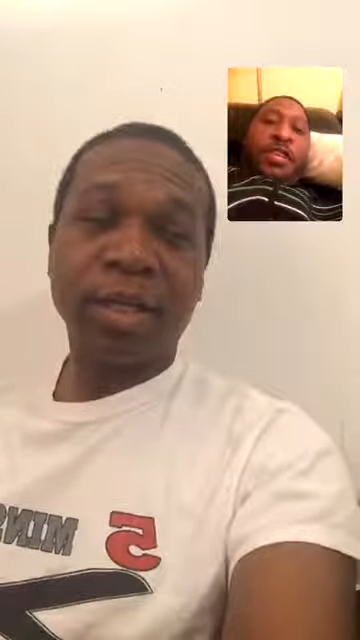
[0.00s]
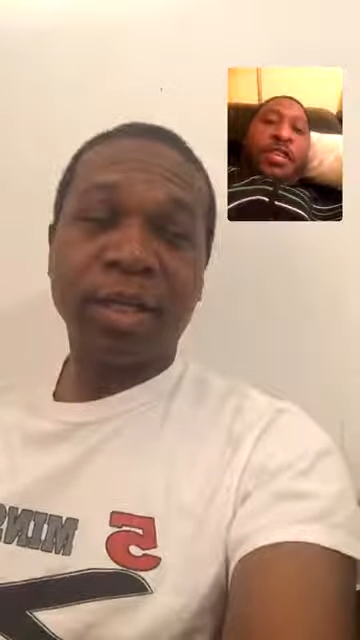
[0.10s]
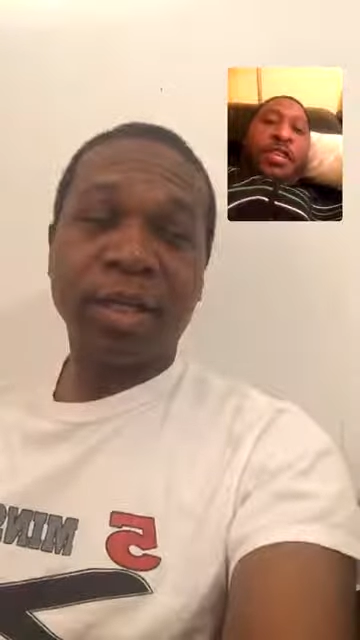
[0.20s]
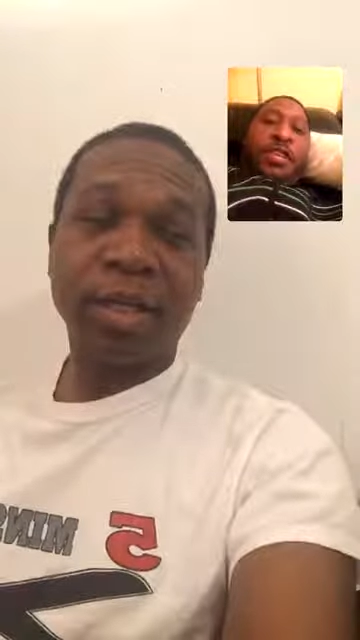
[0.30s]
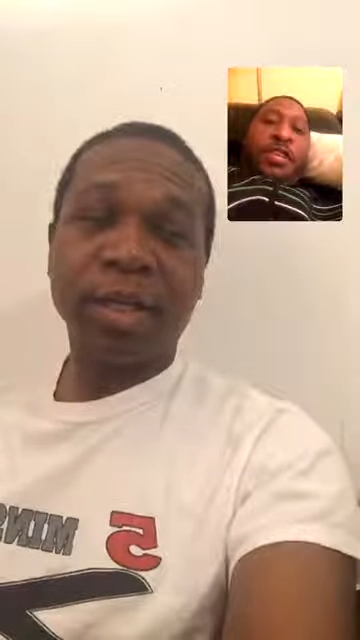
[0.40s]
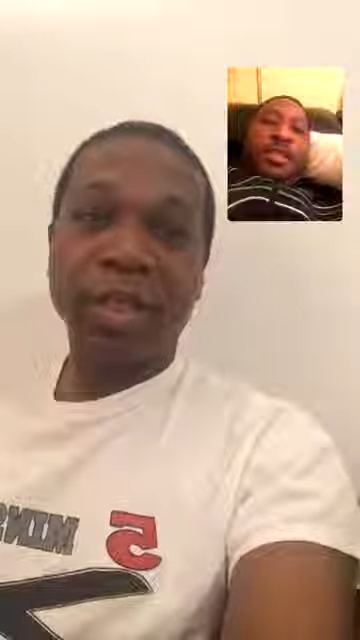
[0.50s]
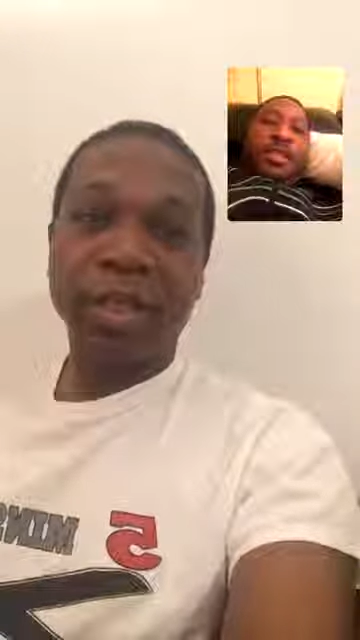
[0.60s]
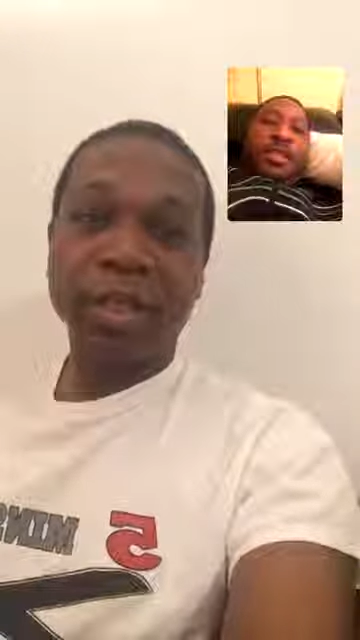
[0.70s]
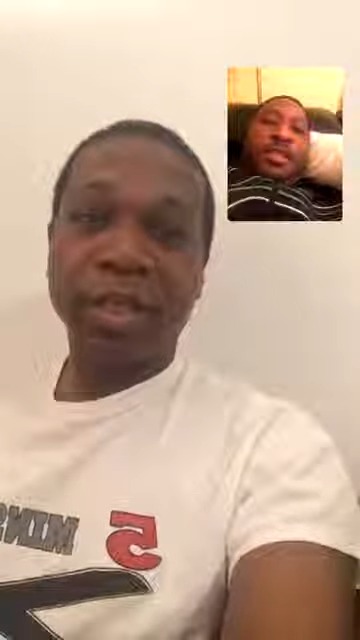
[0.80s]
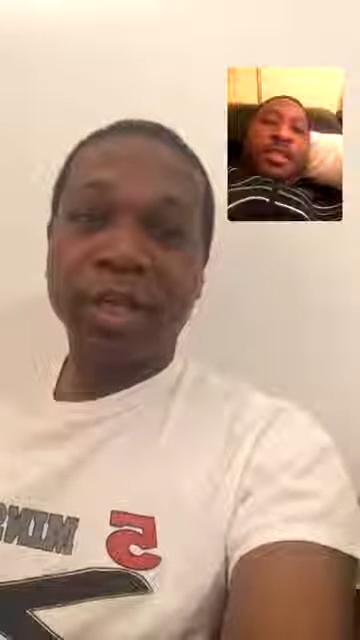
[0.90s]
Another
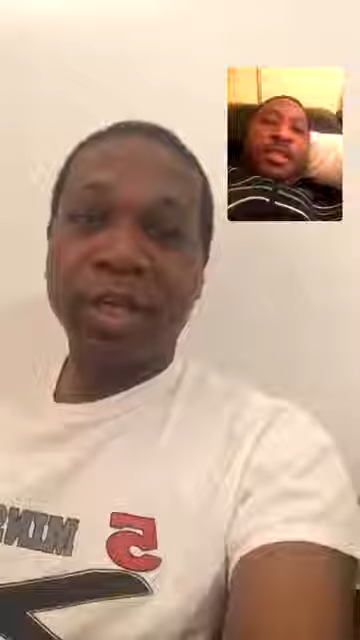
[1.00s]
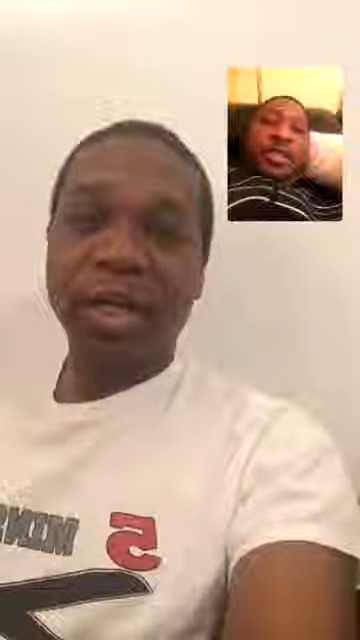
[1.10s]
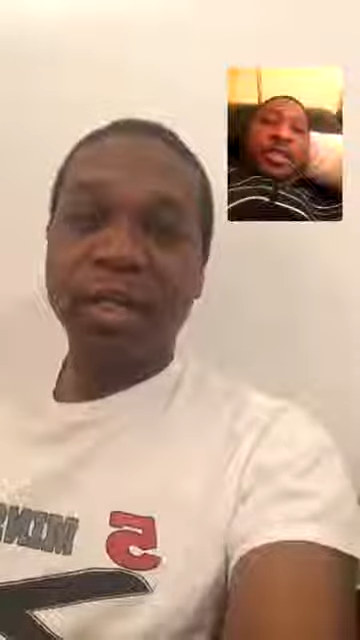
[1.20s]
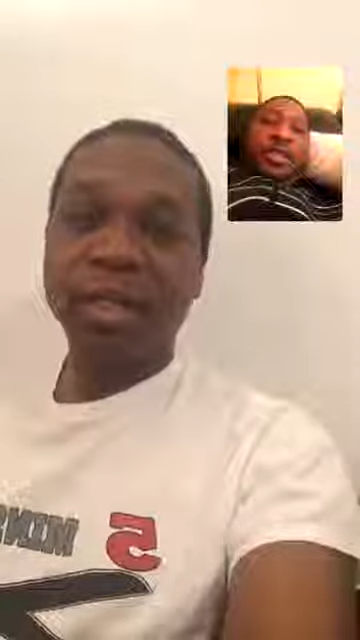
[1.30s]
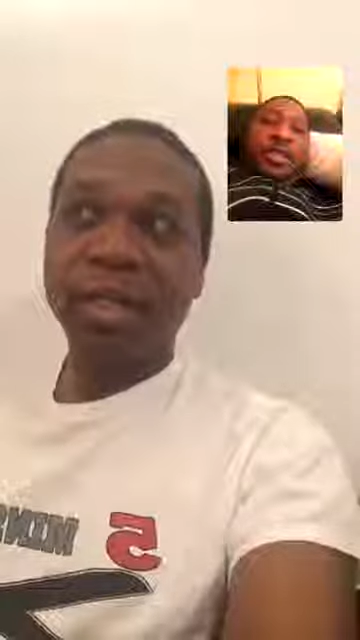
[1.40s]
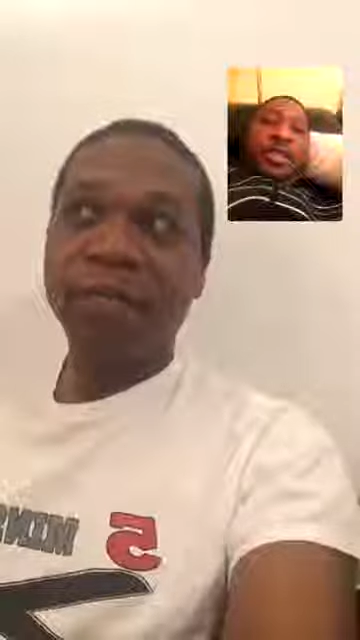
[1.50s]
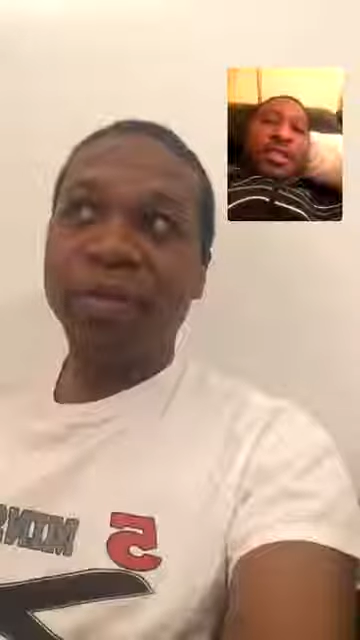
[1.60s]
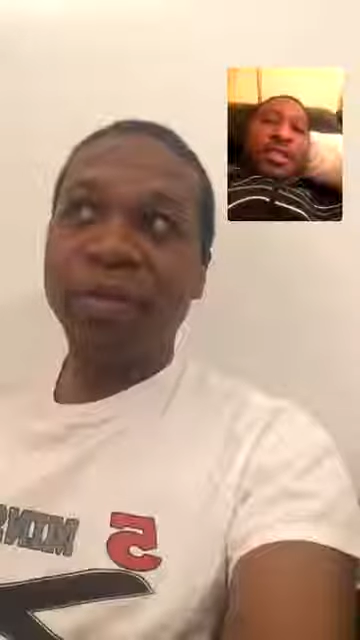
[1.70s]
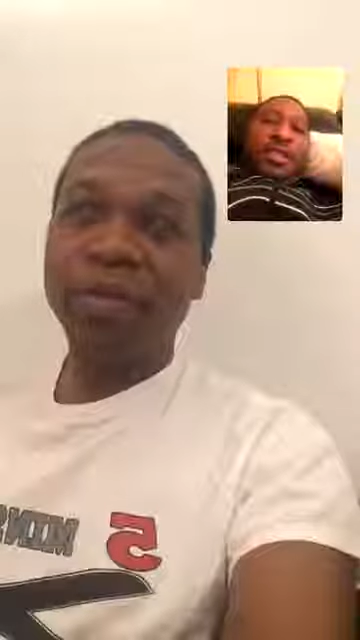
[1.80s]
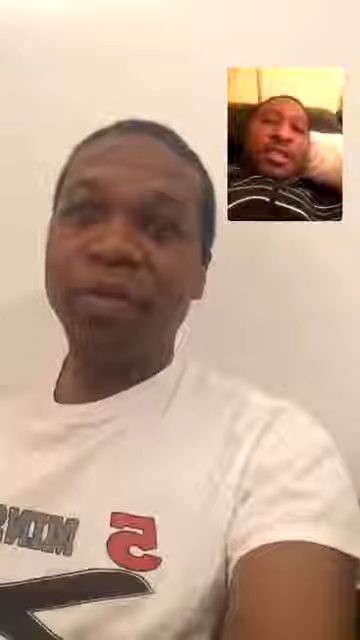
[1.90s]
thing is that cost of
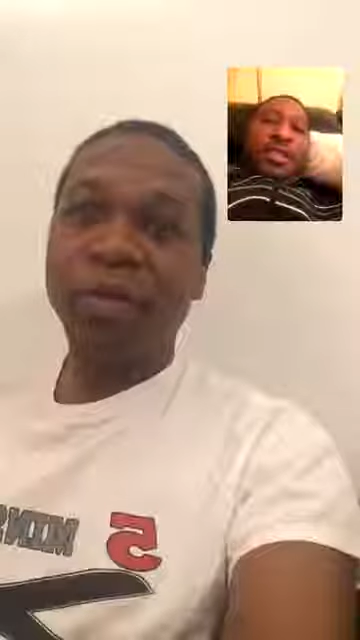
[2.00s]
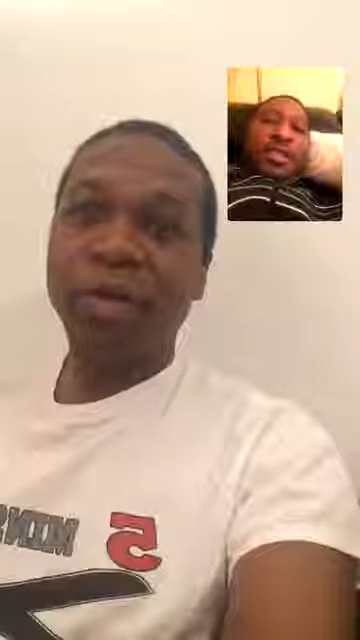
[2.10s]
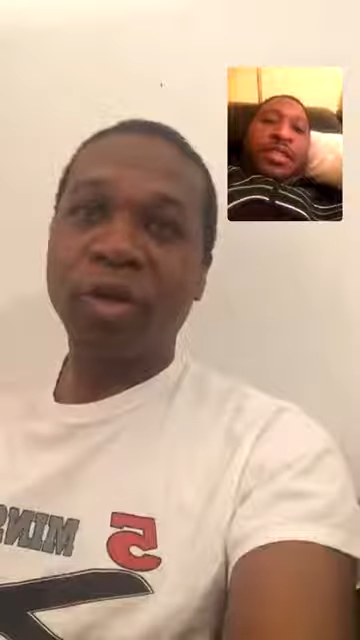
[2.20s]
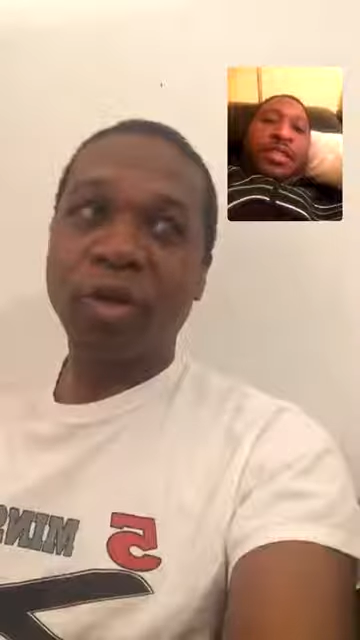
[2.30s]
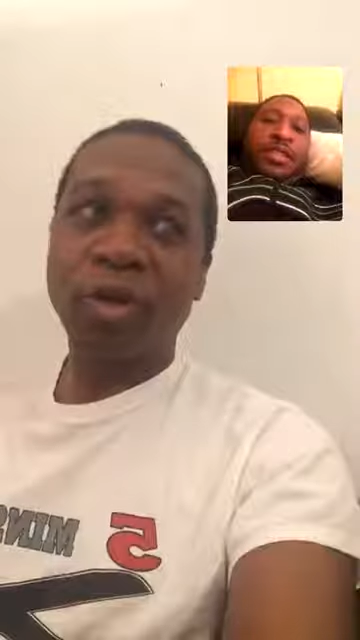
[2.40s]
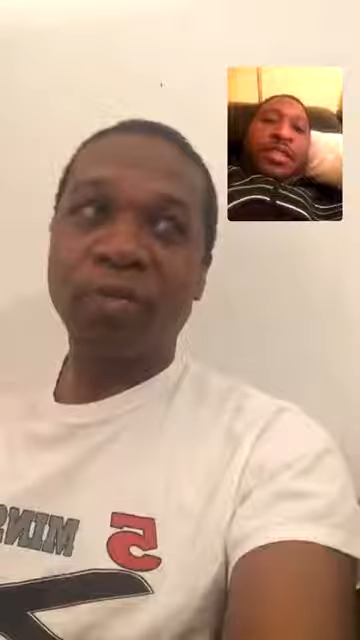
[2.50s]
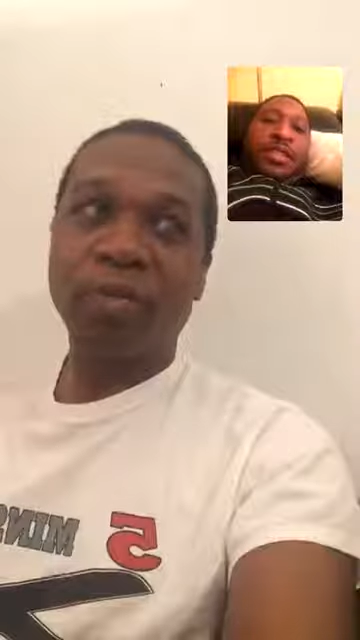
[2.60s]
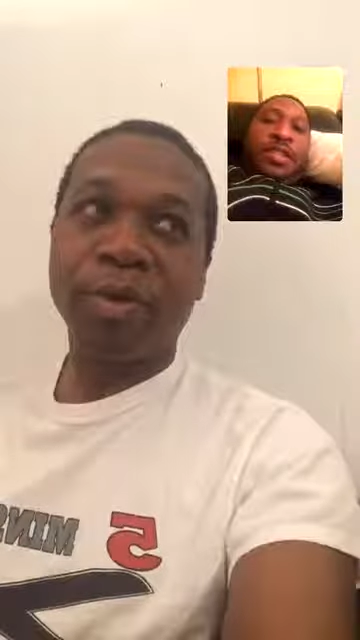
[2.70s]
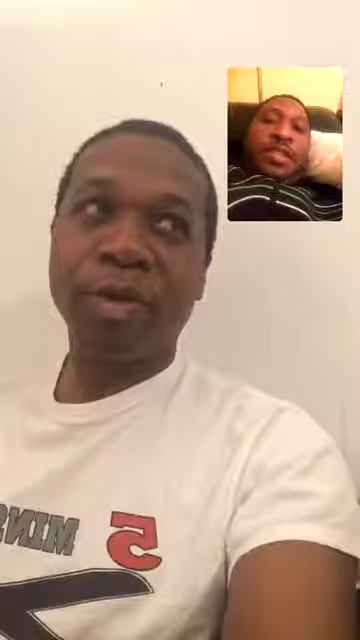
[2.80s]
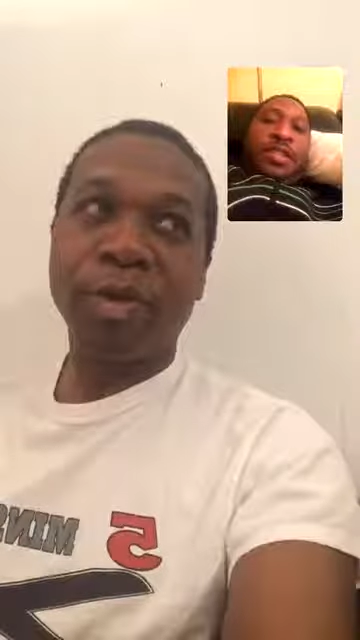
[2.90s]
living is going up
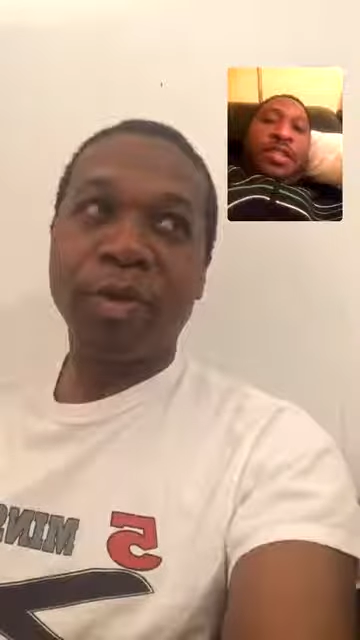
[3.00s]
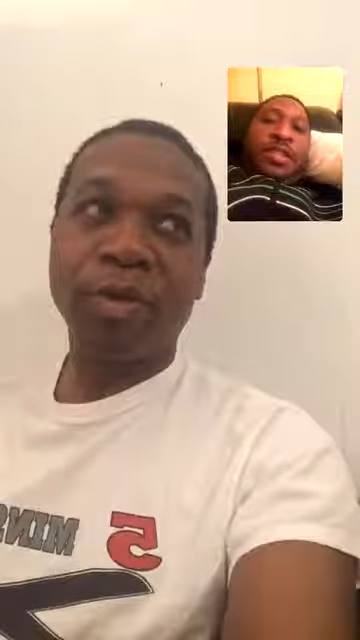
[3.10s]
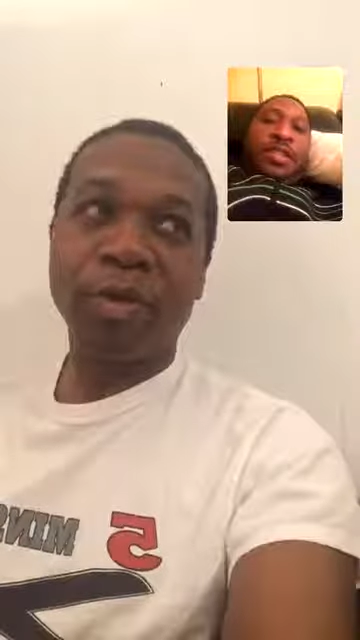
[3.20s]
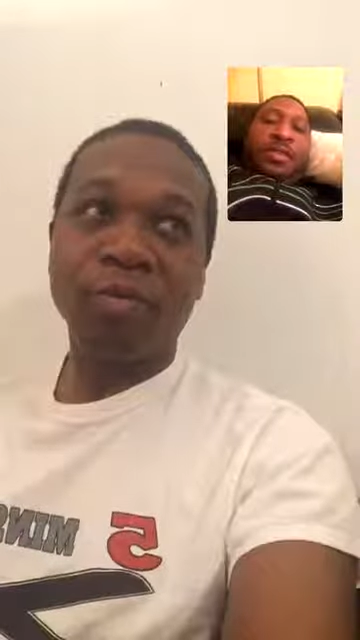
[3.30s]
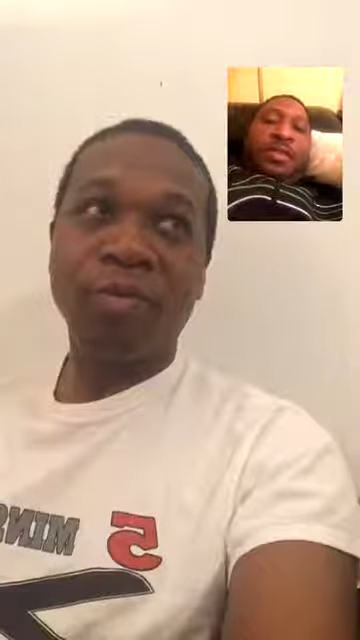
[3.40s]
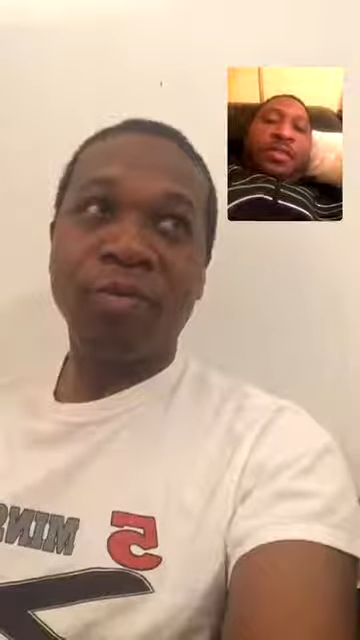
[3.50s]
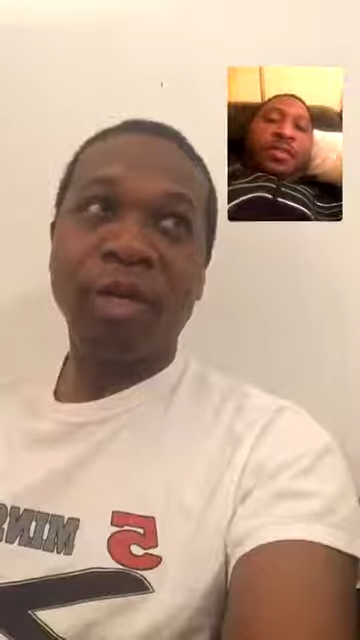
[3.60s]
and up